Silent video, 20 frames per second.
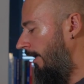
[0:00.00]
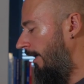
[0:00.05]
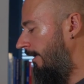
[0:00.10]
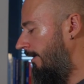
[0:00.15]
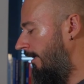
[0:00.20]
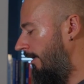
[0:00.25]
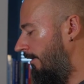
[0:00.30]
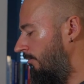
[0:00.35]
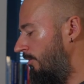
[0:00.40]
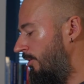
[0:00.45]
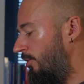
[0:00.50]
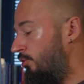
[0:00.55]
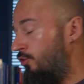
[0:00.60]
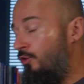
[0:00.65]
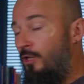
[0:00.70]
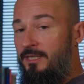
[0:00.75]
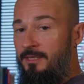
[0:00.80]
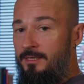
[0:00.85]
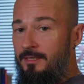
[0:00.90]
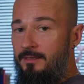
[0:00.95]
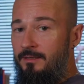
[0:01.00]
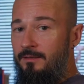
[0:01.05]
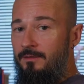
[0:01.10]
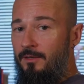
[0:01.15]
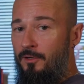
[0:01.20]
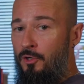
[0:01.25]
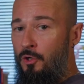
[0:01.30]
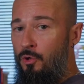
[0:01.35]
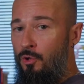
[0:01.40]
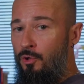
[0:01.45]
Again,
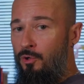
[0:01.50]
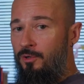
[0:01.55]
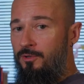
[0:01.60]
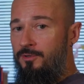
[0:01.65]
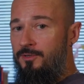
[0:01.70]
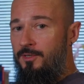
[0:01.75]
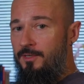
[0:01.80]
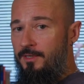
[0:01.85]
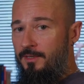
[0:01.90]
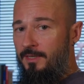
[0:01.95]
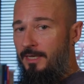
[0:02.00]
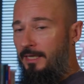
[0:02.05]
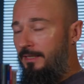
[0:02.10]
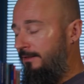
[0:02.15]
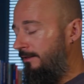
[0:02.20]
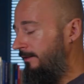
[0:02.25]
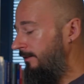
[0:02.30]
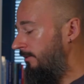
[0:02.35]
restricting the chords in that